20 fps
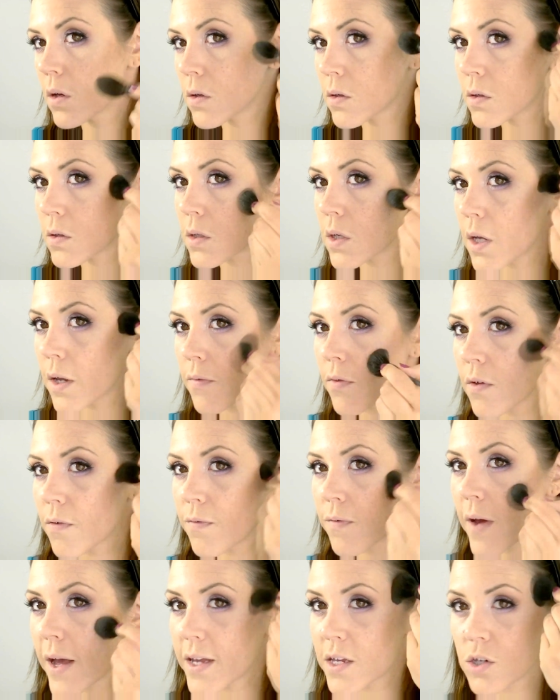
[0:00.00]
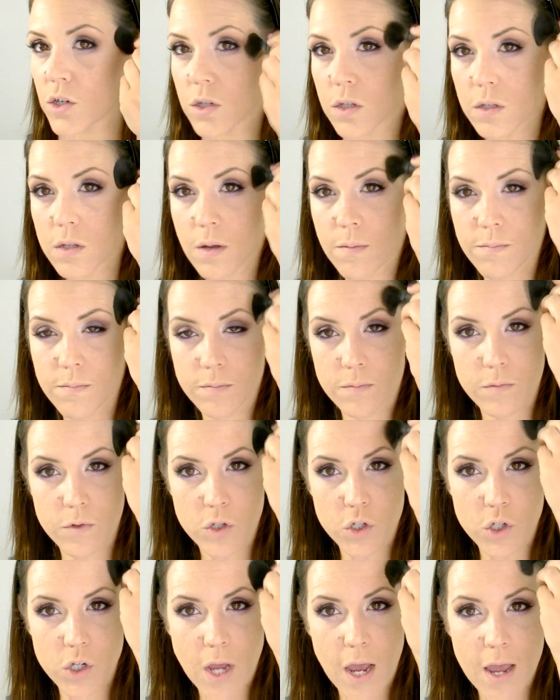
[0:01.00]
Just to give the face some
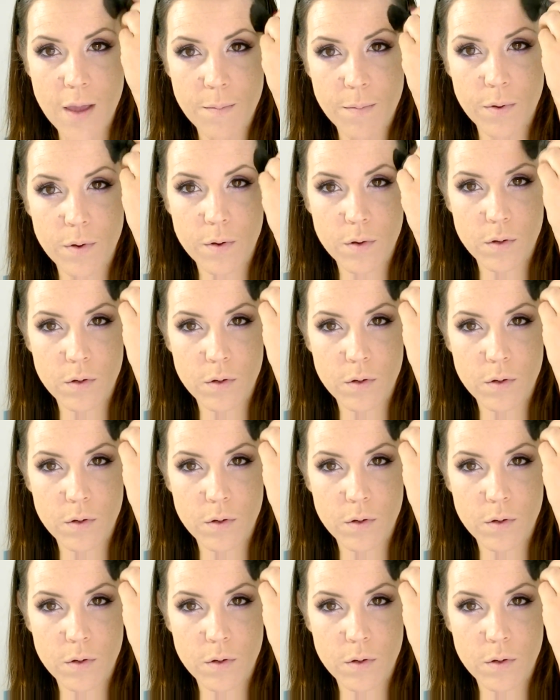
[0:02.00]
shape,